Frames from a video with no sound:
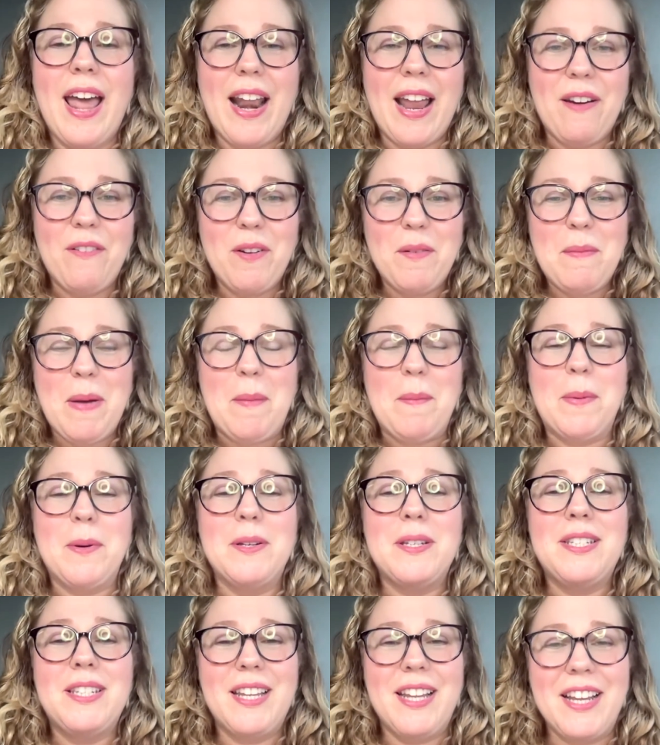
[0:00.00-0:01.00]
And I
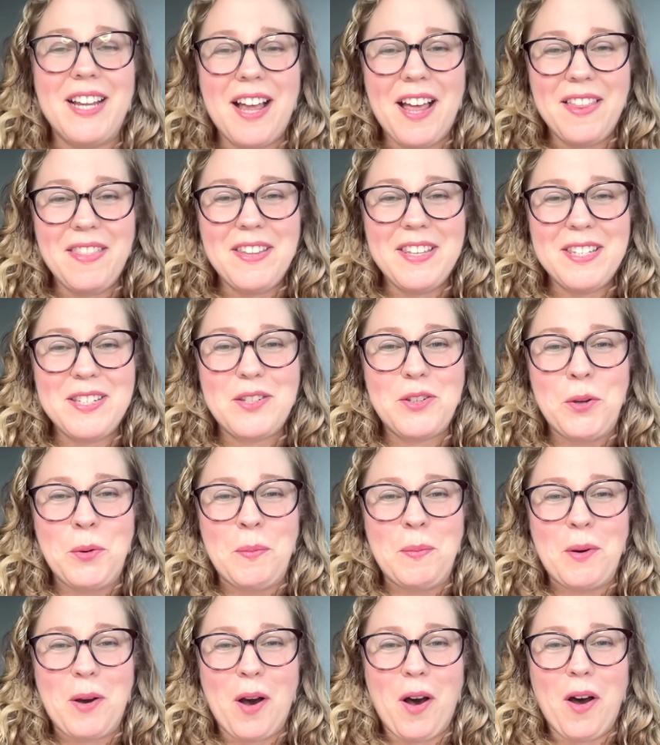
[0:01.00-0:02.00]
remember sitting on this
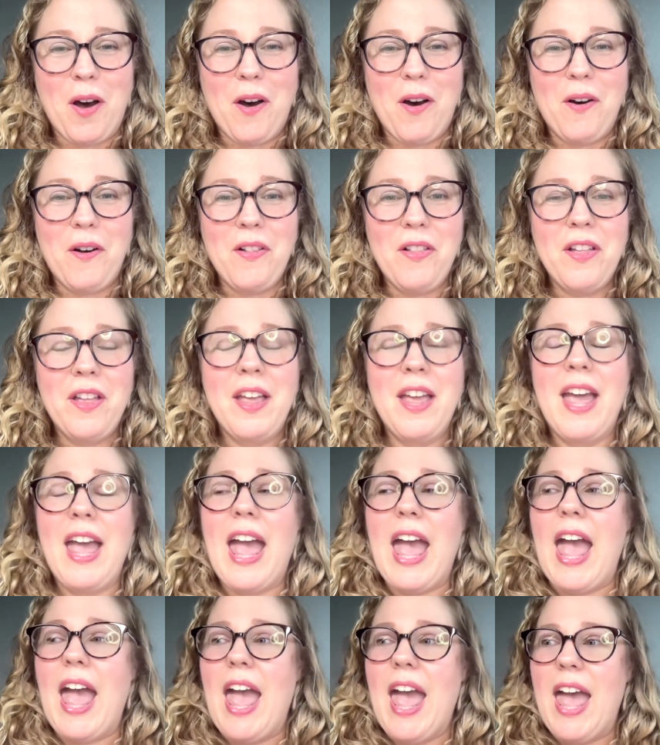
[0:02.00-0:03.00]
Zoom call,
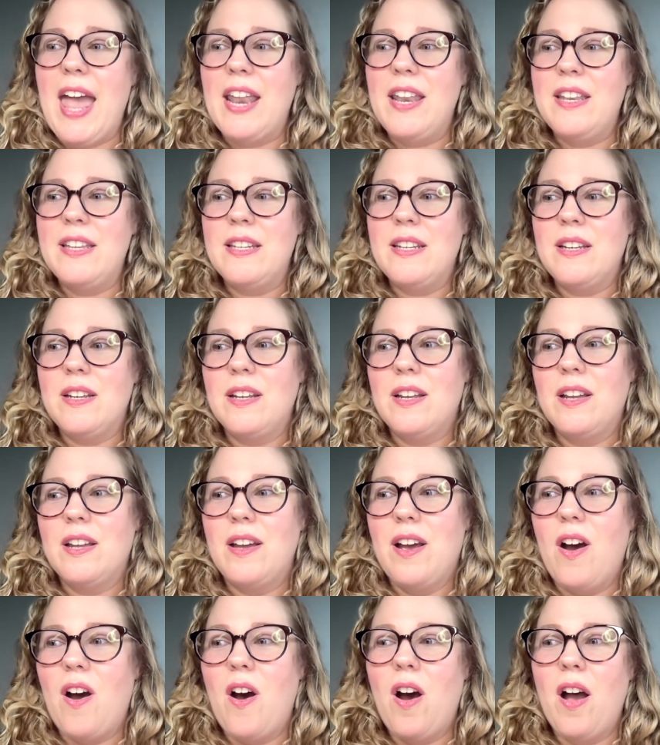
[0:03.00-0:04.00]
and
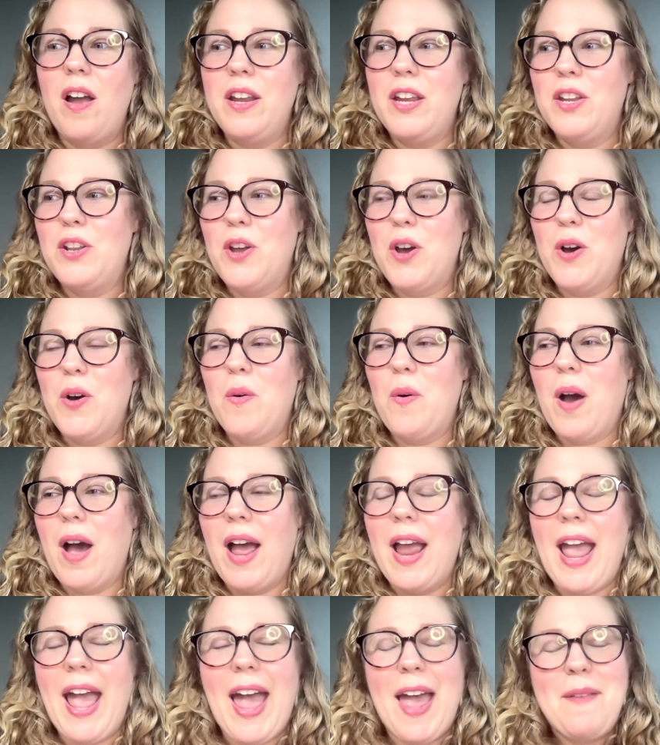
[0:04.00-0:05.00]

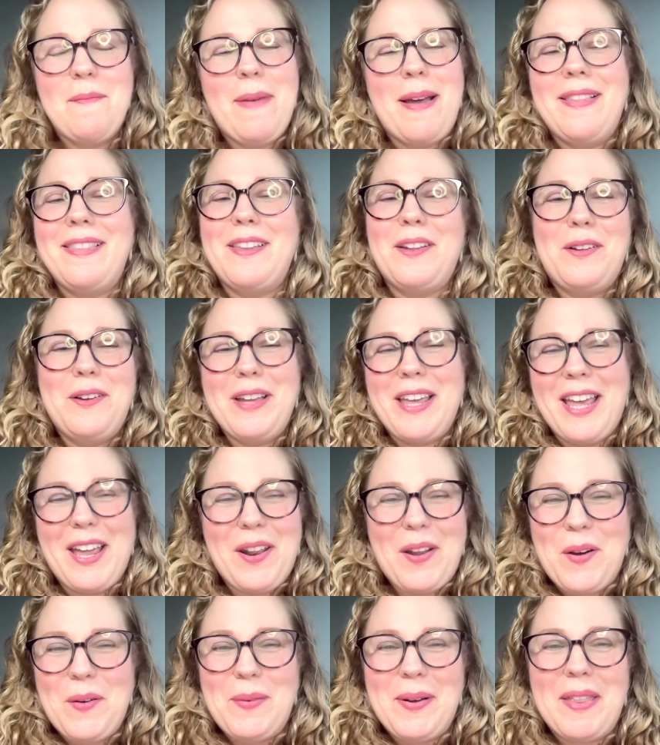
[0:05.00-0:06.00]
I had my little
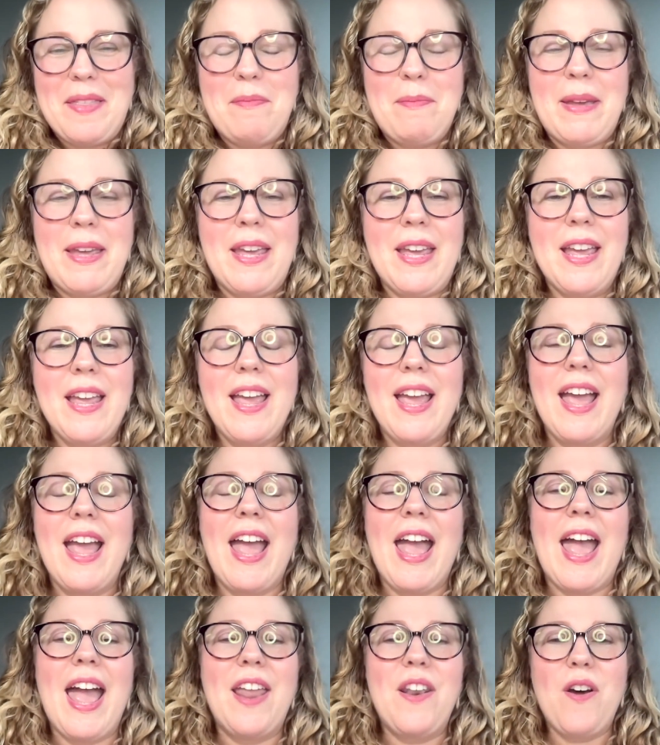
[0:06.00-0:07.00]
kiddo with
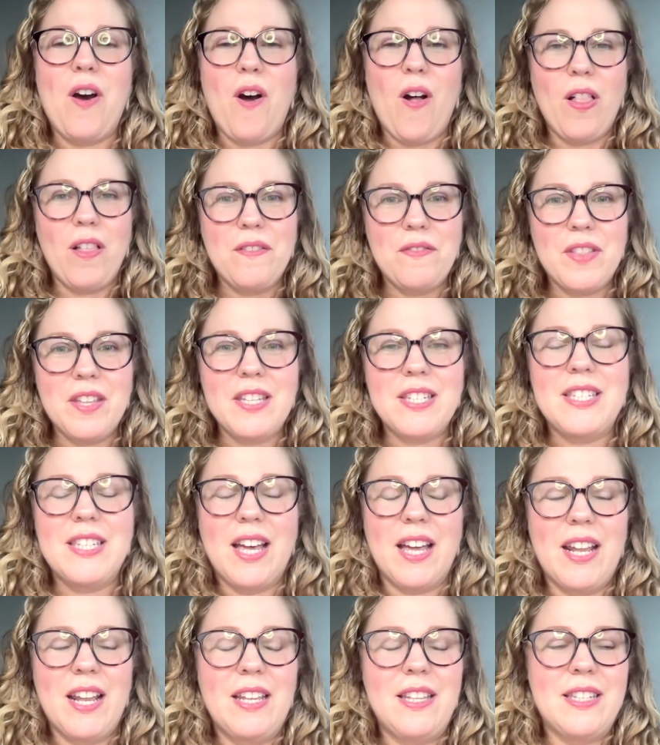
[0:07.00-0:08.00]
me, and all of a
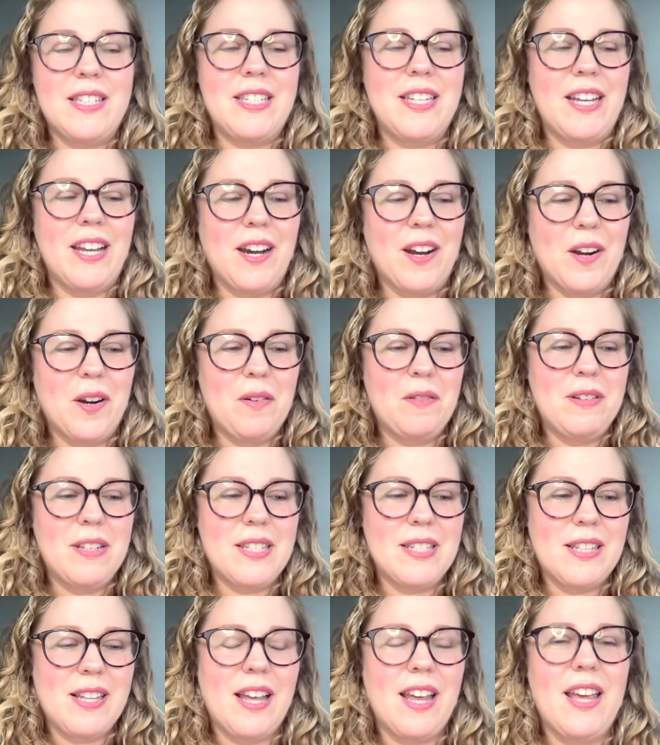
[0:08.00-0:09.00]
sudden Sierra
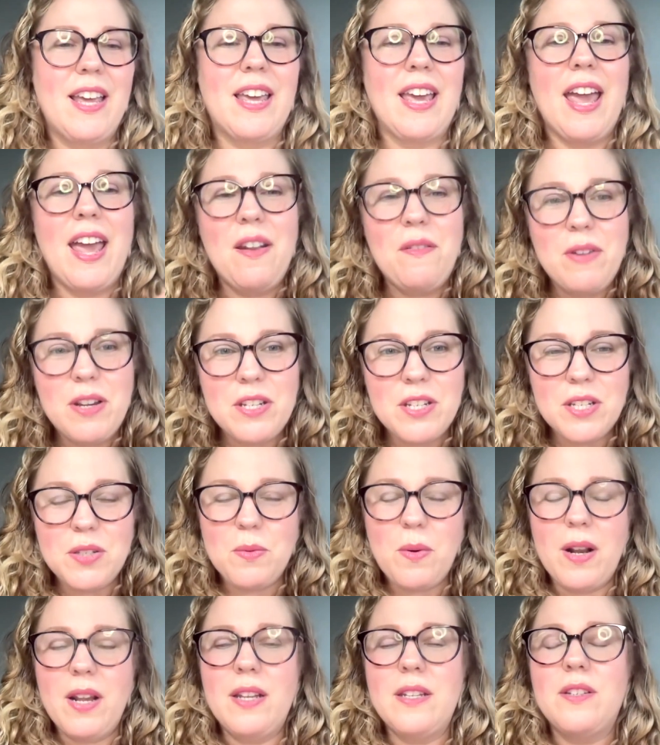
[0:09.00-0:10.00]
was like, and we
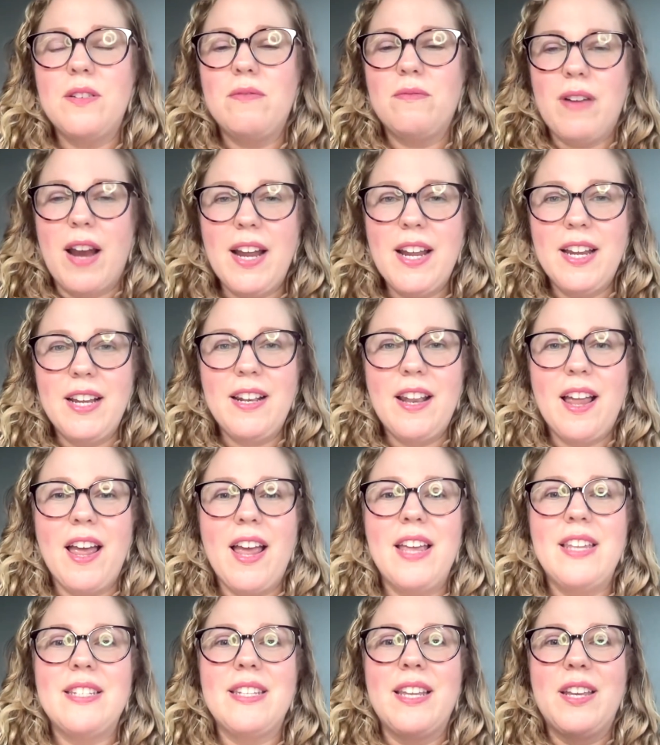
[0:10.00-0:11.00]
just wanted to
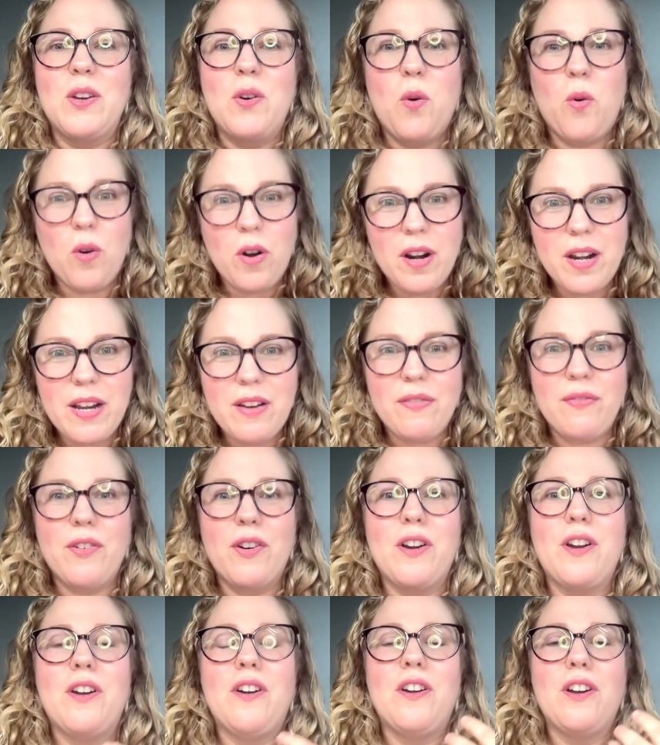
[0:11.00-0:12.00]
recognize like Courtney
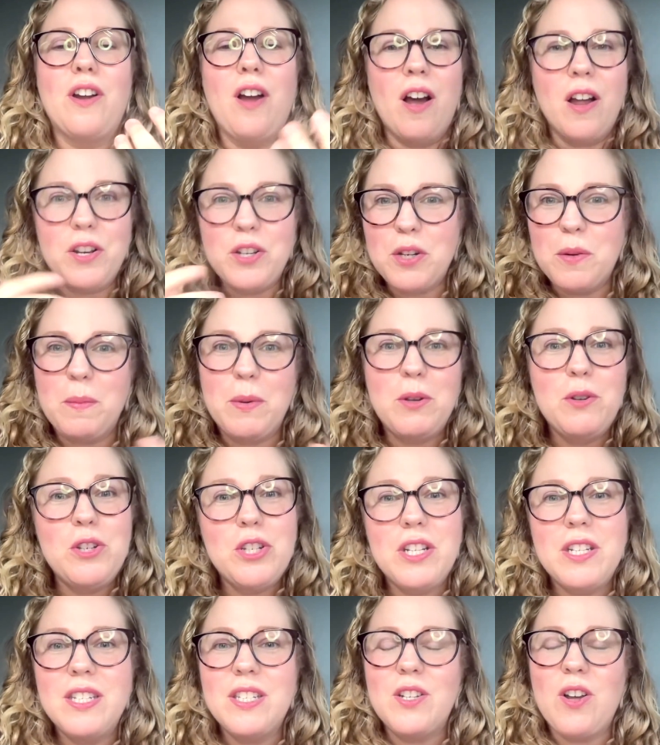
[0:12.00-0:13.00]
for her
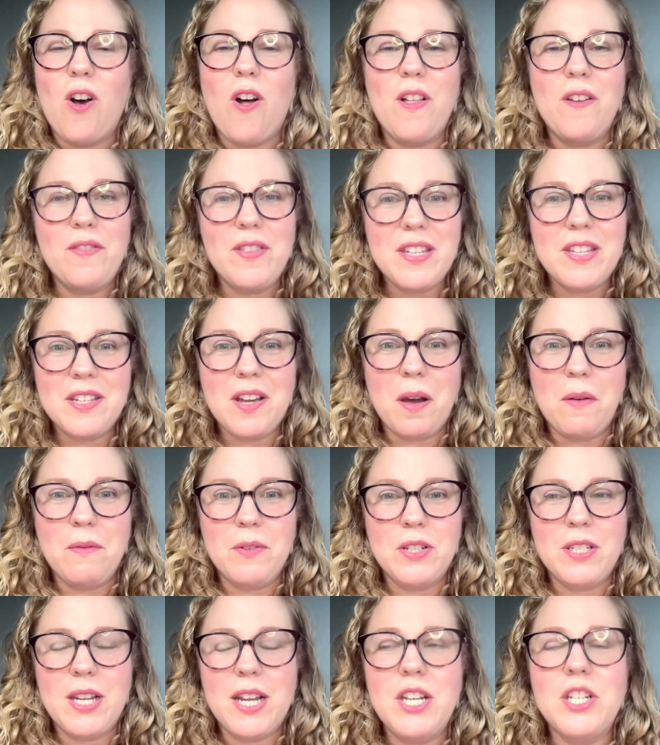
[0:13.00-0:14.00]
contributions to all of these
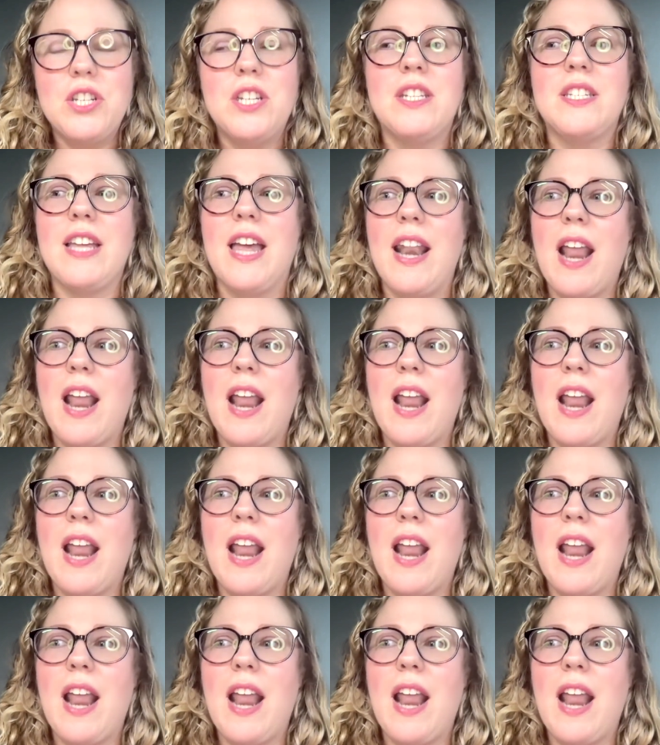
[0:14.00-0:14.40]
conversations.